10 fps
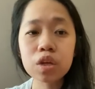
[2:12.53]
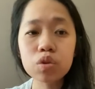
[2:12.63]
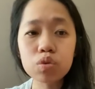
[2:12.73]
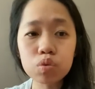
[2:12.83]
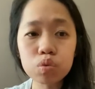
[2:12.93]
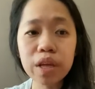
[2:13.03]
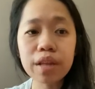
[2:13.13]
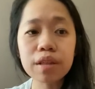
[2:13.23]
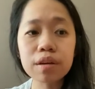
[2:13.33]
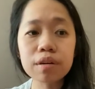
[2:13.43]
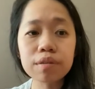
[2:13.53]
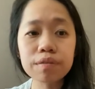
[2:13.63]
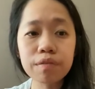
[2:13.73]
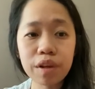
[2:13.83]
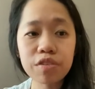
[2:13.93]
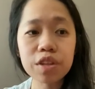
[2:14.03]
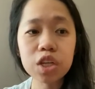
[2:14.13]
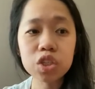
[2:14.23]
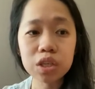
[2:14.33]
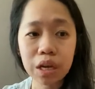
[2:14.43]
you do get the
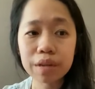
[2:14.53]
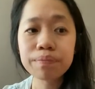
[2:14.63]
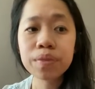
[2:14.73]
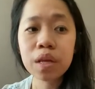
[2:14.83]
vaccination done.